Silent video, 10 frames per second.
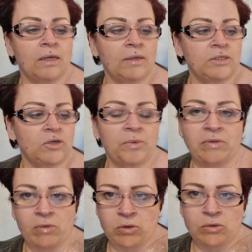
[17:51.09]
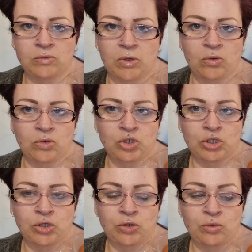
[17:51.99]
I don't know whether I'll use one or
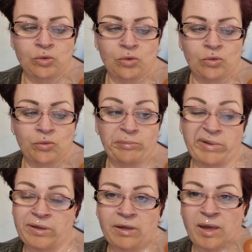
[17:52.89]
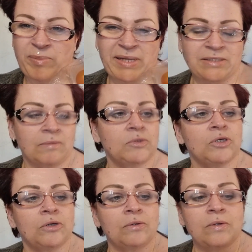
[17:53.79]
two, but I picked up
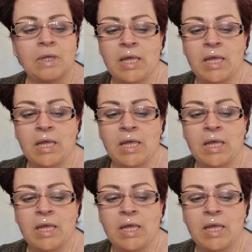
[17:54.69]
two.